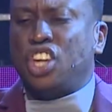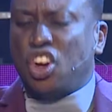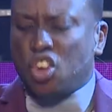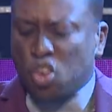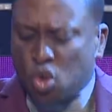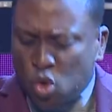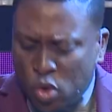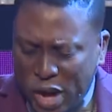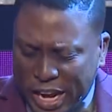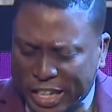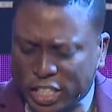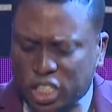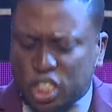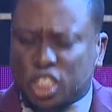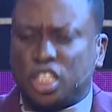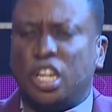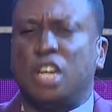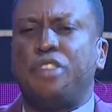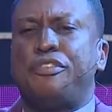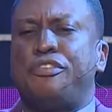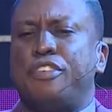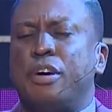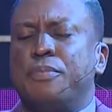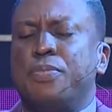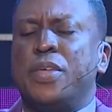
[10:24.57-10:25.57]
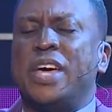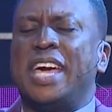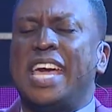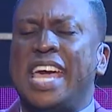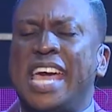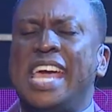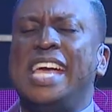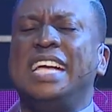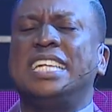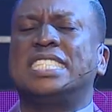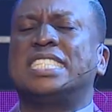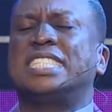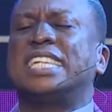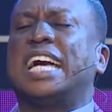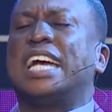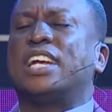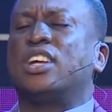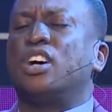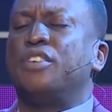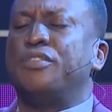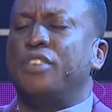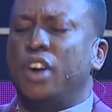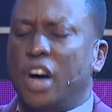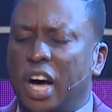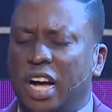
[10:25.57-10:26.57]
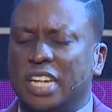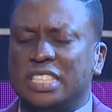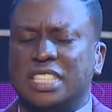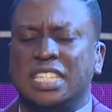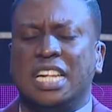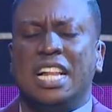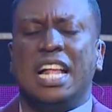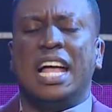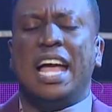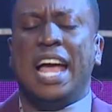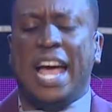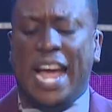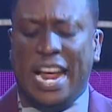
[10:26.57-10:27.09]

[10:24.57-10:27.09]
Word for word: direction from the inside of us